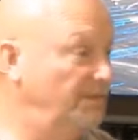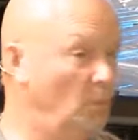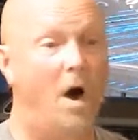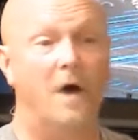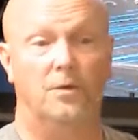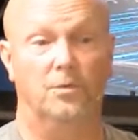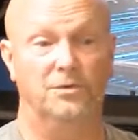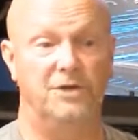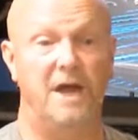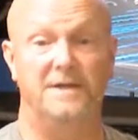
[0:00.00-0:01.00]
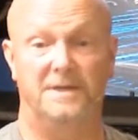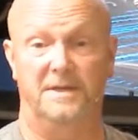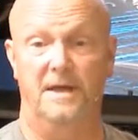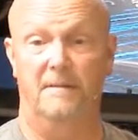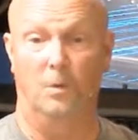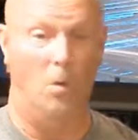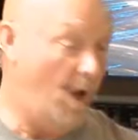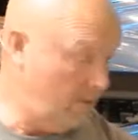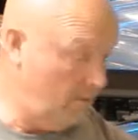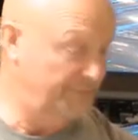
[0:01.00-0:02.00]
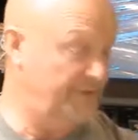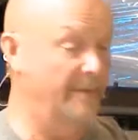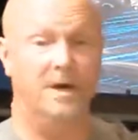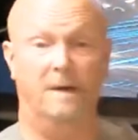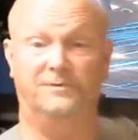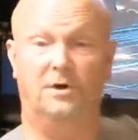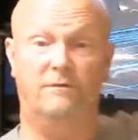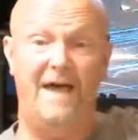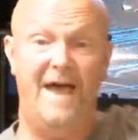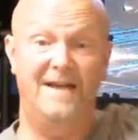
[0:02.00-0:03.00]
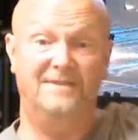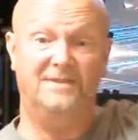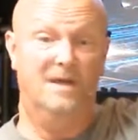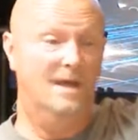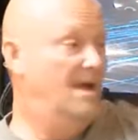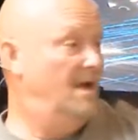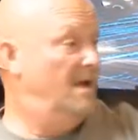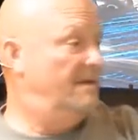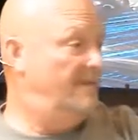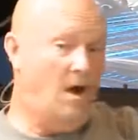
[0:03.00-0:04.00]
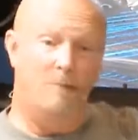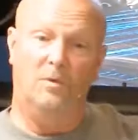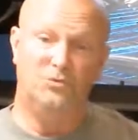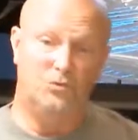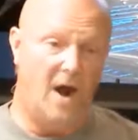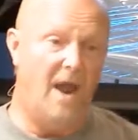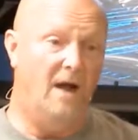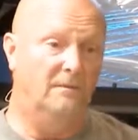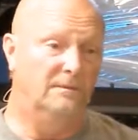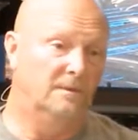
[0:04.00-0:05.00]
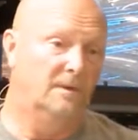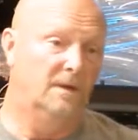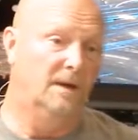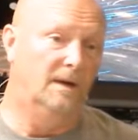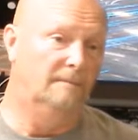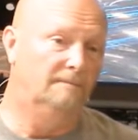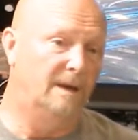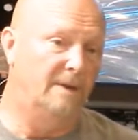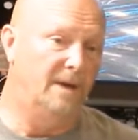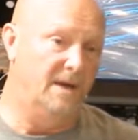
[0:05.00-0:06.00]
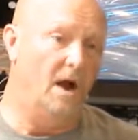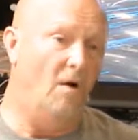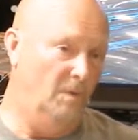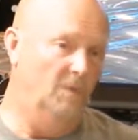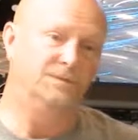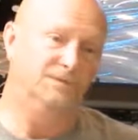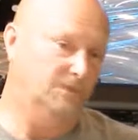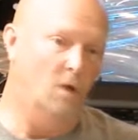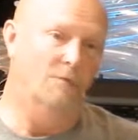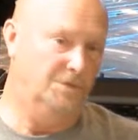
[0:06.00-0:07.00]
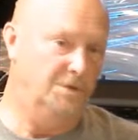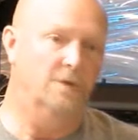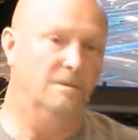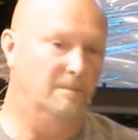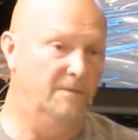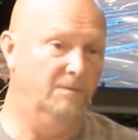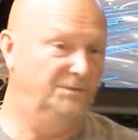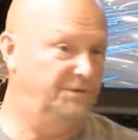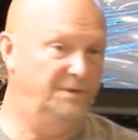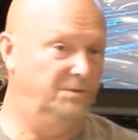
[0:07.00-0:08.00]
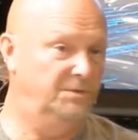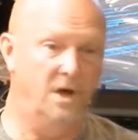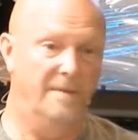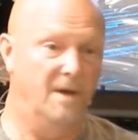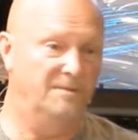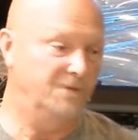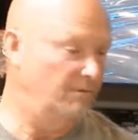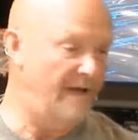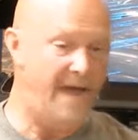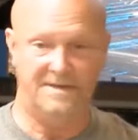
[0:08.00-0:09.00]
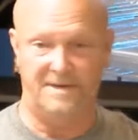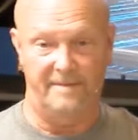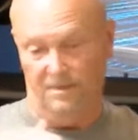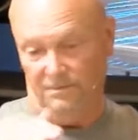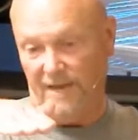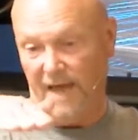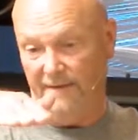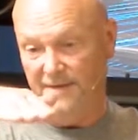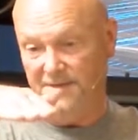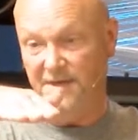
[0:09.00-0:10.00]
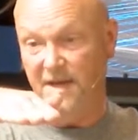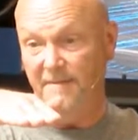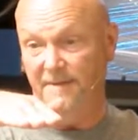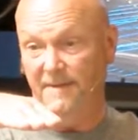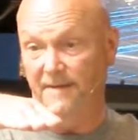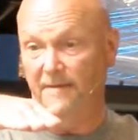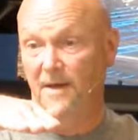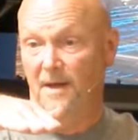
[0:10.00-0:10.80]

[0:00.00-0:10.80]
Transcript: the water was chasing them. The water was coming up so fast, they almost drowned um, I mean, it almost overtook them. It was it was coming up so fast. I mean, it was like this deep, and then